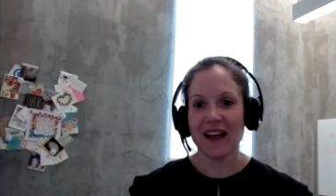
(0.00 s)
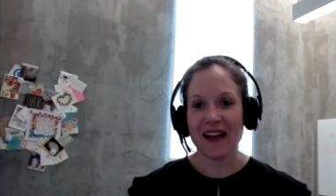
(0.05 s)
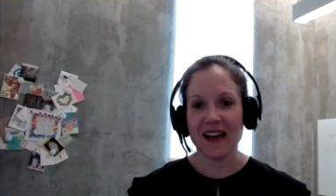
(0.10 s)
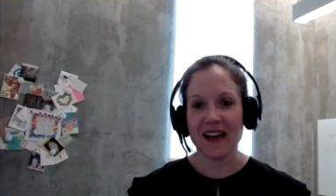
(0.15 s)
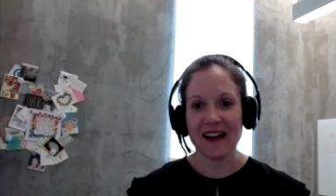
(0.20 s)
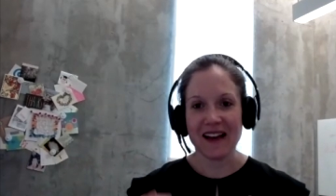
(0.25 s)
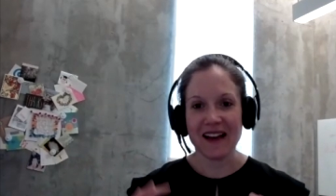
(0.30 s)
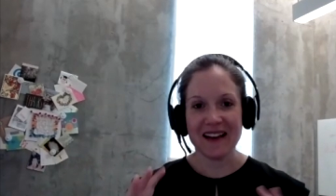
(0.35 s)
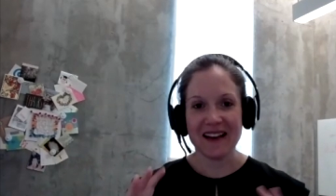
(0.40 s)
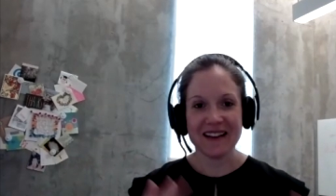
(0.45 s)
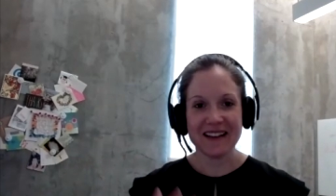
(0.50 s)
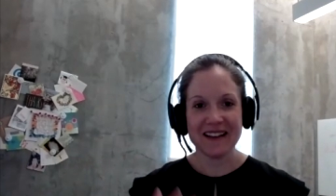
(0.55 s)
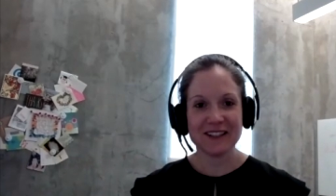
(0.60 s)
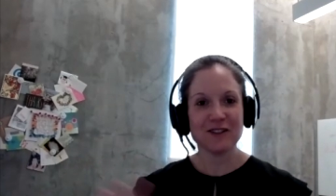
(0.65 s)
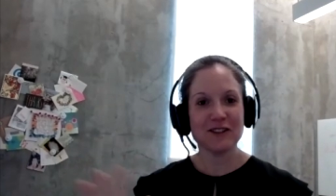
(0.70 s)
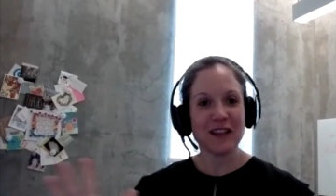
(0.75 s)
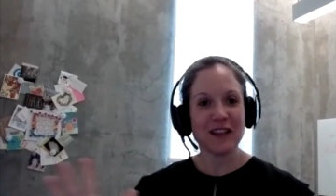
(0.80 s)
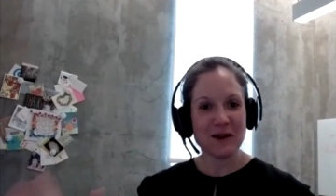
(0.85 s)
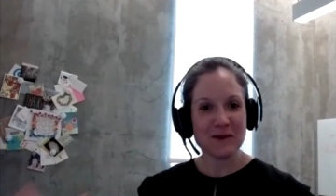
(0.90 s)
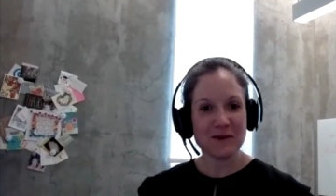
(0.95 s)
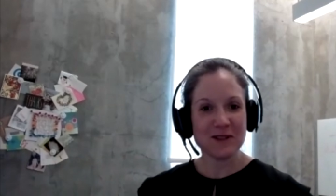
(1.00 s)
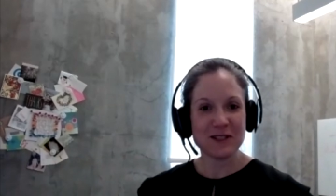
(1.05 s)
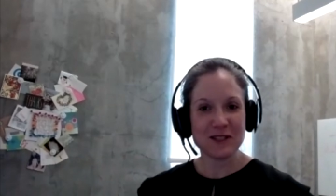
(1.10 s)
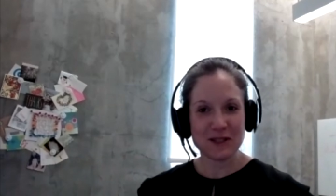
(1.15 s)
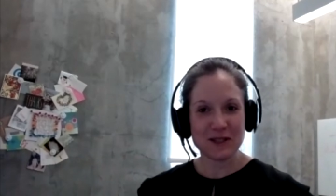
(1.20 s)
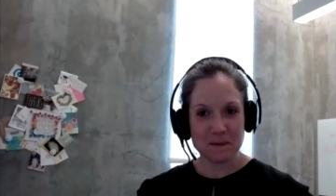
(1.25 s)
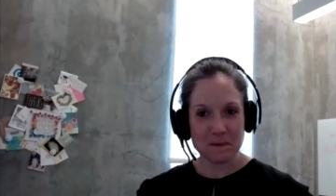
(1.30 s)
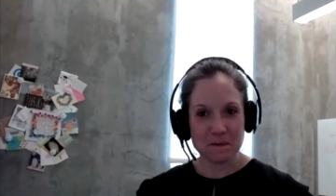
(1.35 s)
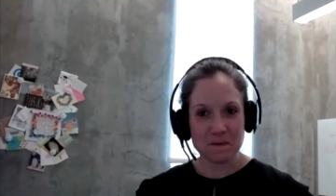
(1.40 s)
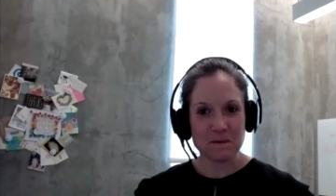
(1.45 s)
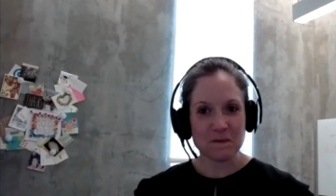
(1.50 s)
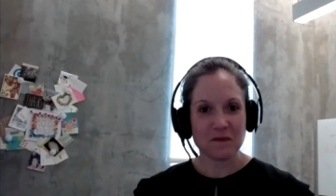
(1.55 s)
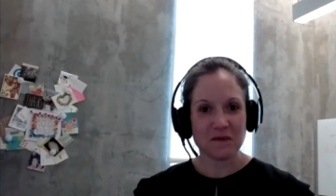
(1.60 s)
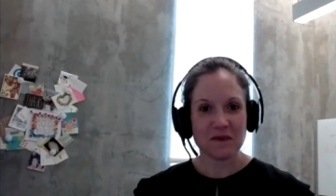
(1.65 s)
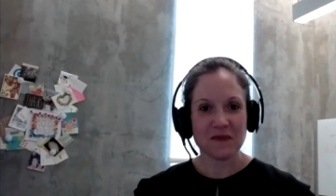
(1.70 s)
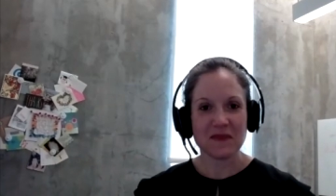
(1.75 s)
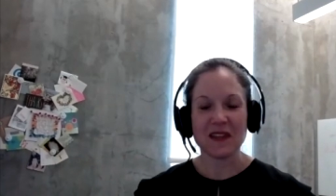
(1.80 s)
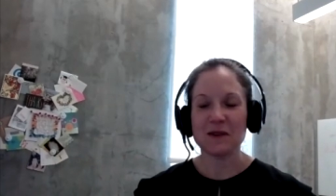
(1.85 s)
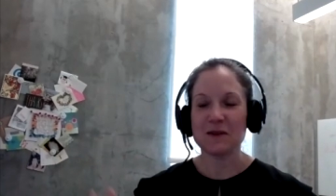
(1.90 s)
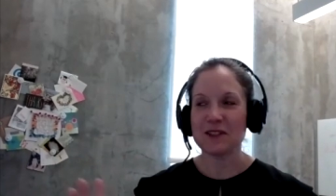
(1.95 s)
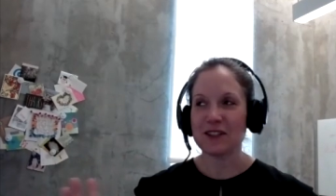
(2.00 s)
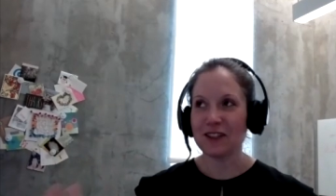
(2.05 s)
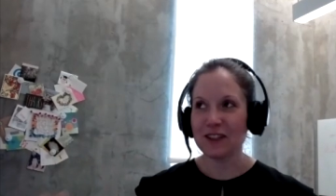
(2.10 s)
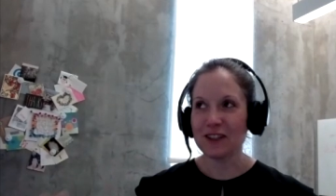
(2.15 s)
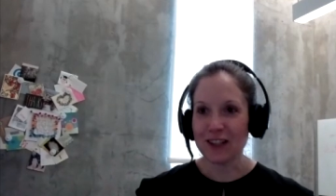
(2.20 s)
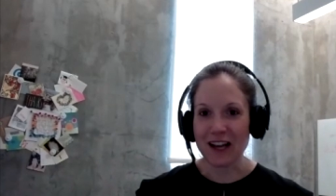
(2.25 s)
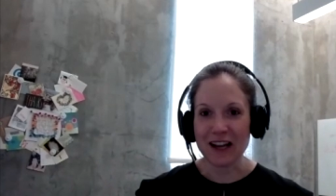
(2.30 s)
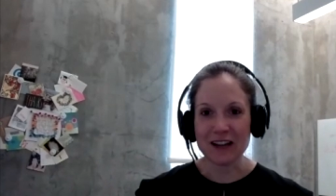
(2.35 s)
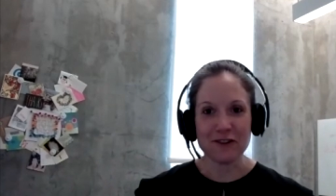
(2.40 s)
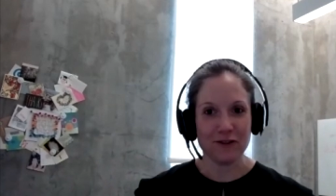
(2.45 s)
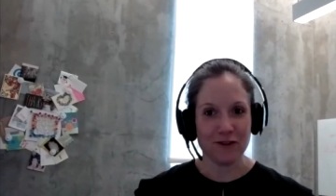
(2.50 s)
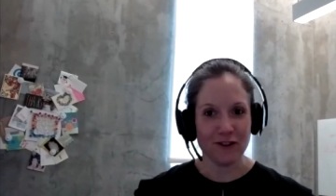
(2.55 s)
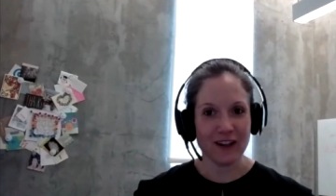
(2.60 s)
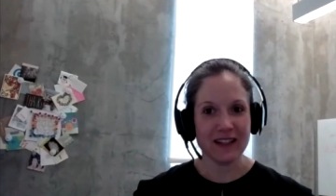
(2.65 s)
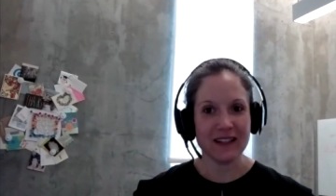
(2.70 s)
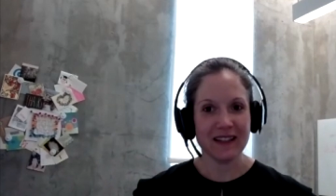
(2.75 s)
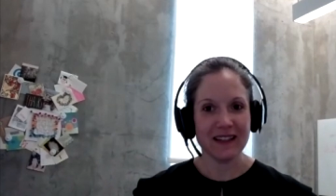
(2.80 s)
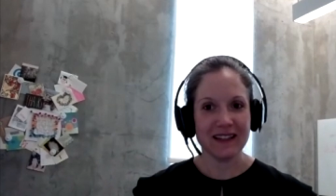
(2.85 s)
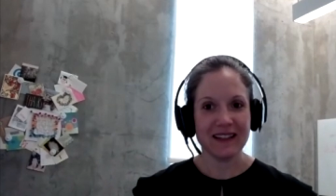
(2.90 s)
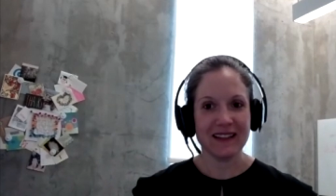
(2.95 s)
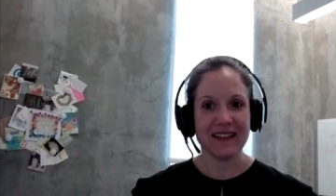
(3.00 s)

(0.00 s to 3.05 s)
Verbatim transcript: uh, so that was that was a lot of fun